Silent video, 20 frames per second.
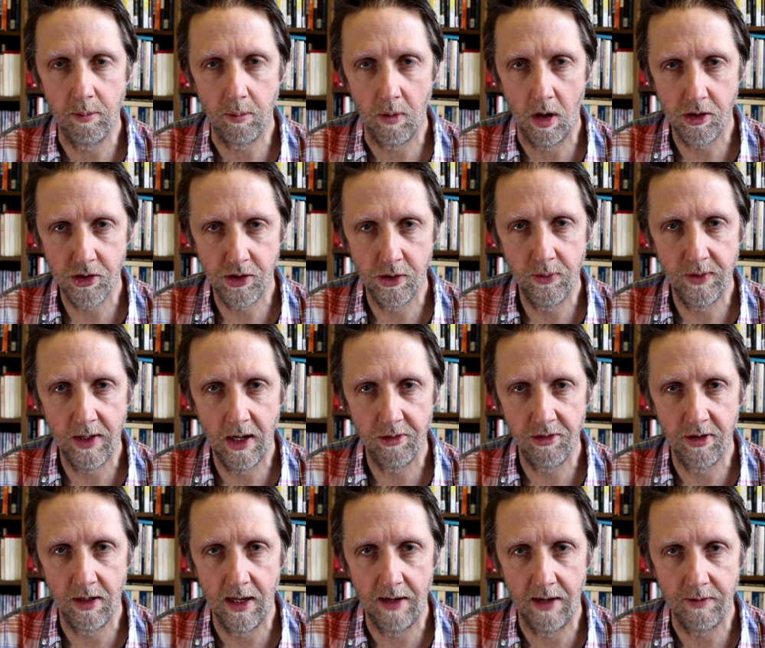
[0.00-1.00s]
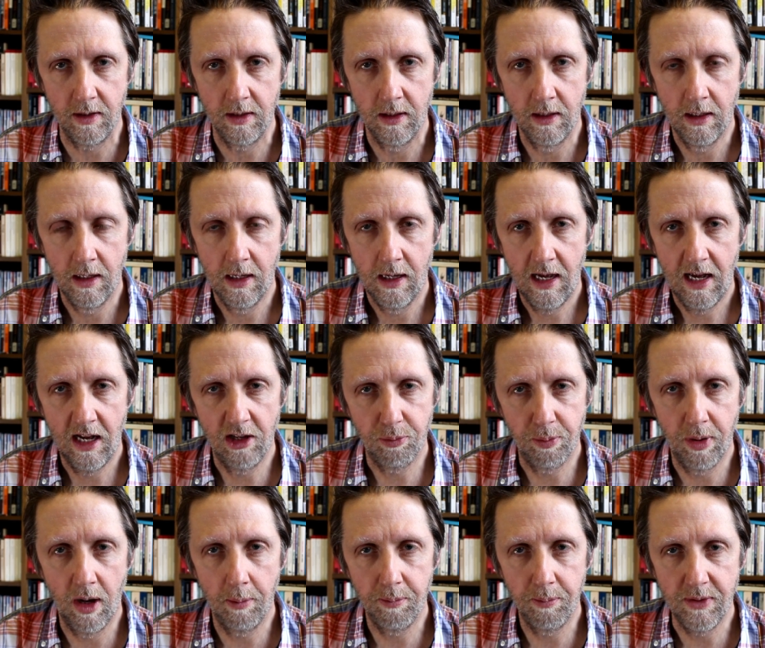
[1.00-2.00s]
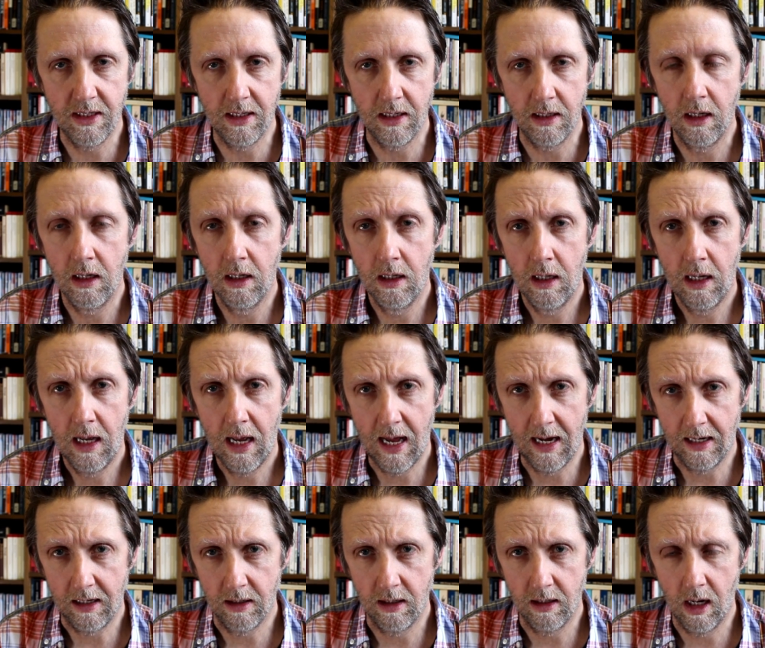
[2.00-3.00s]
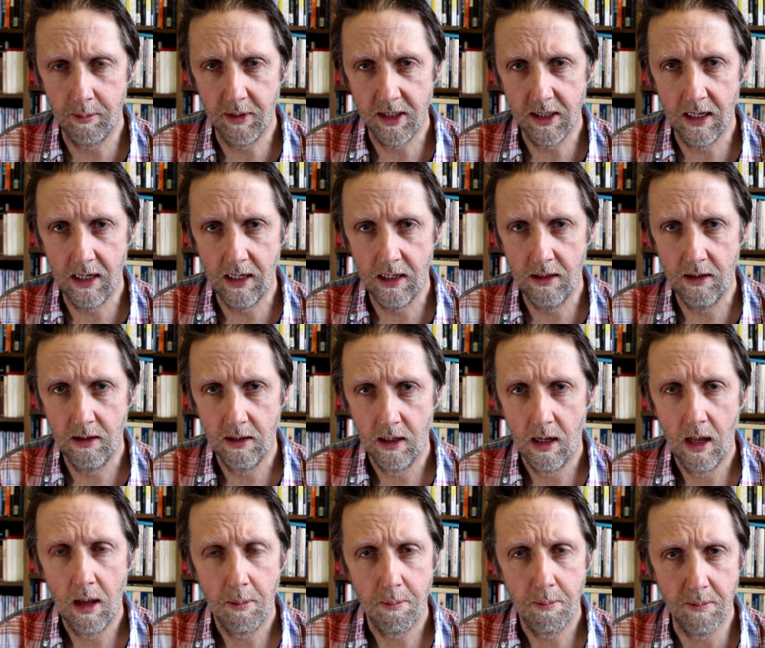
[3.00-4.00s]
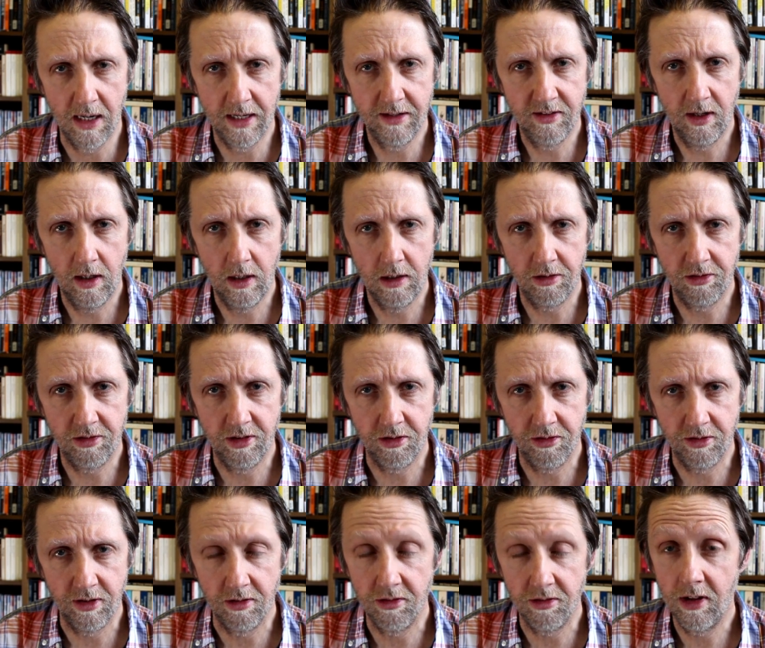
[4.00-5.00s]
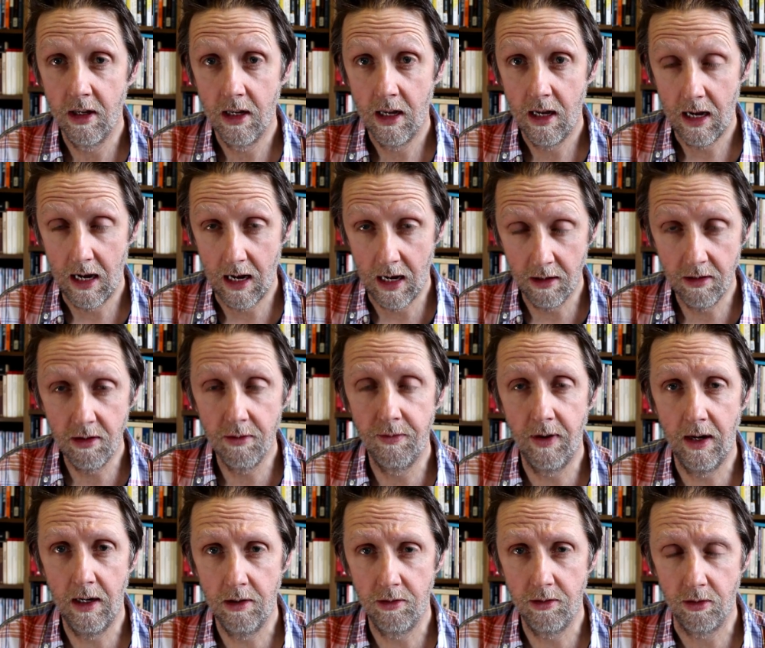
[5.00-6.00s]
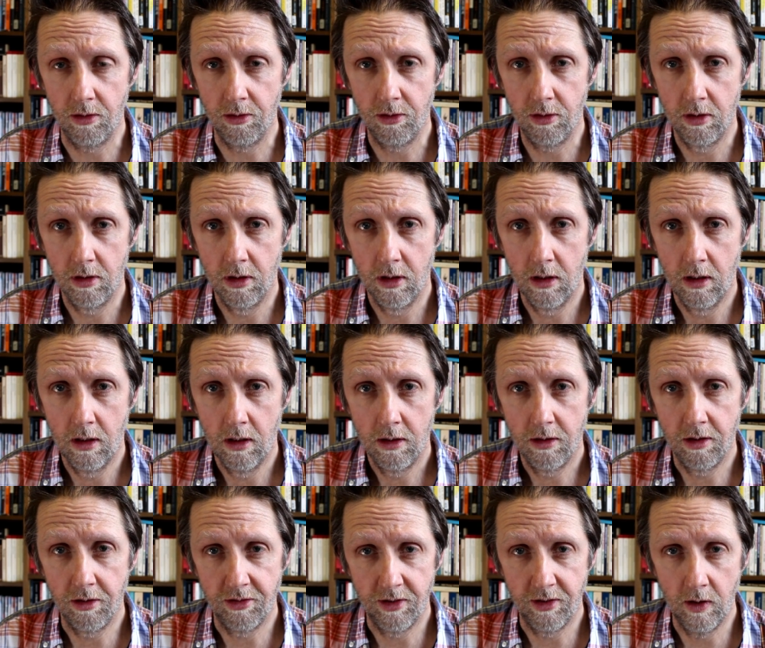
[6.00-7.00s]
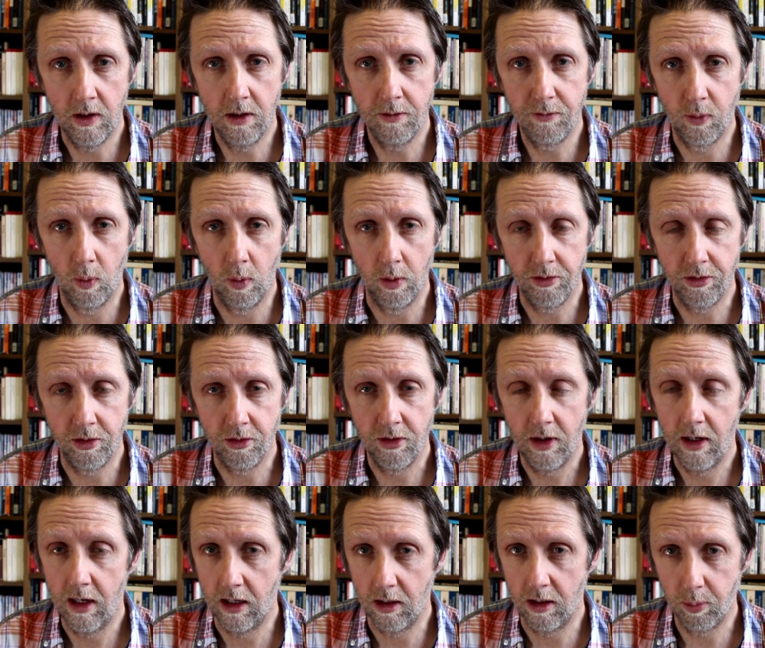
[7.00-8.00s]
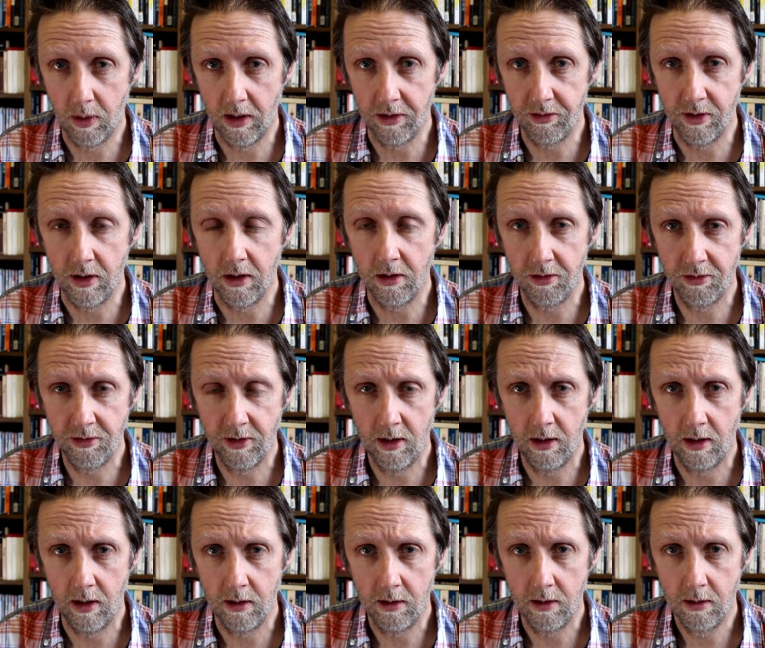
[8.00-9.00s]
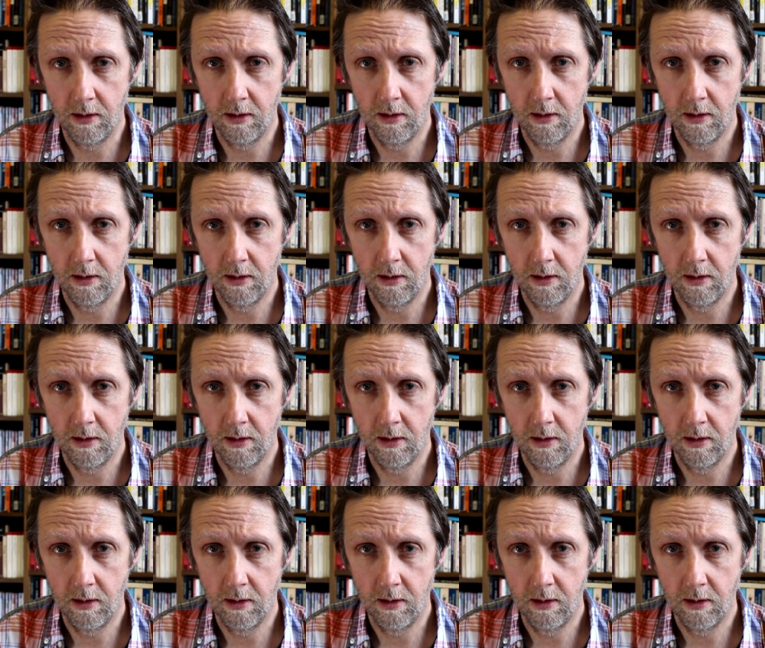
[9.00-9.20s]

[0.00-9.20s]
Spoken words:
in March 2011, has pumped in economic aid, military assistance, and advisors to Syrian forces and to President Assad.